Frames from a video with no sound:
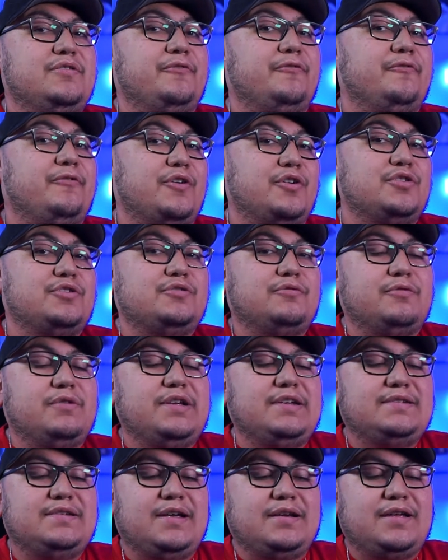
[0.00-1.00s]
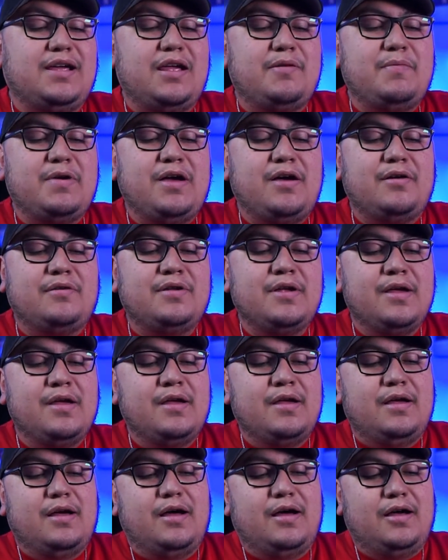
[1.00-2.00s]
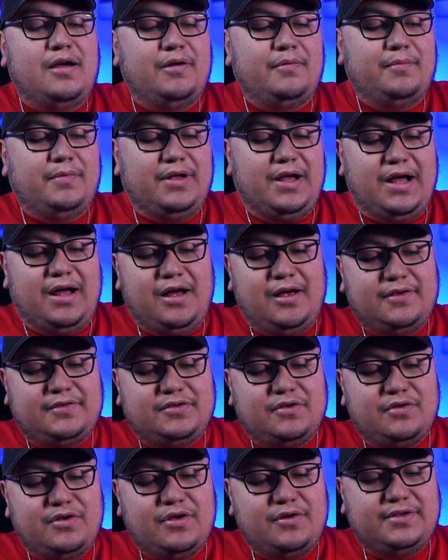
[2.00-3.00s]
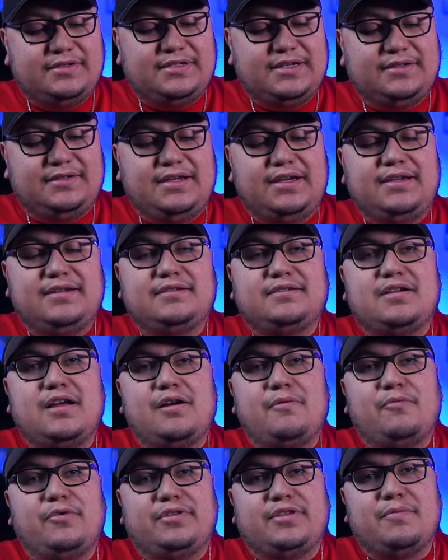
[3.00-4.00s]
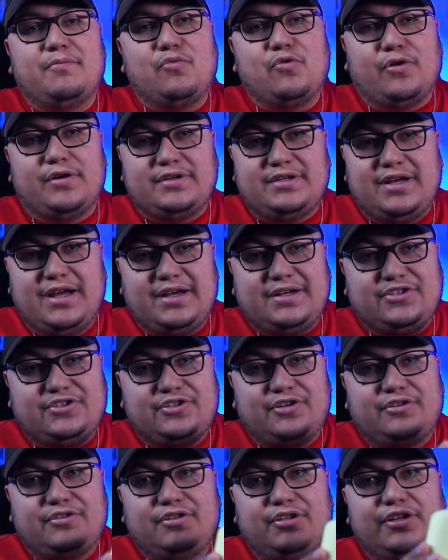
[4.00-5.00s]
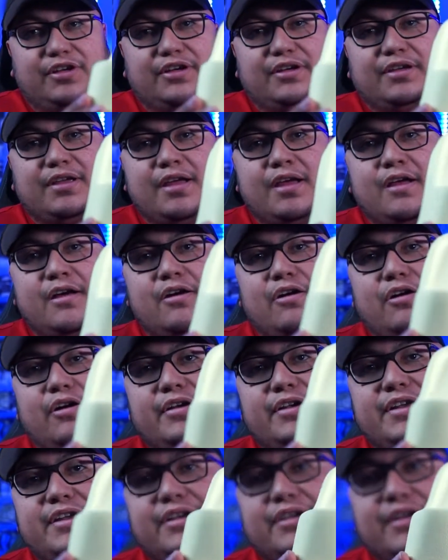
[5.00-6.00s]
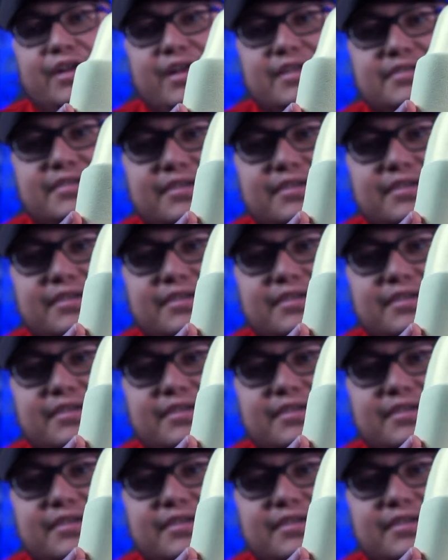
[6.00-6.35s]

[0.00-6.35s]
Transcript: first release that came out. I also noticed that these come with a more textured look on here. As you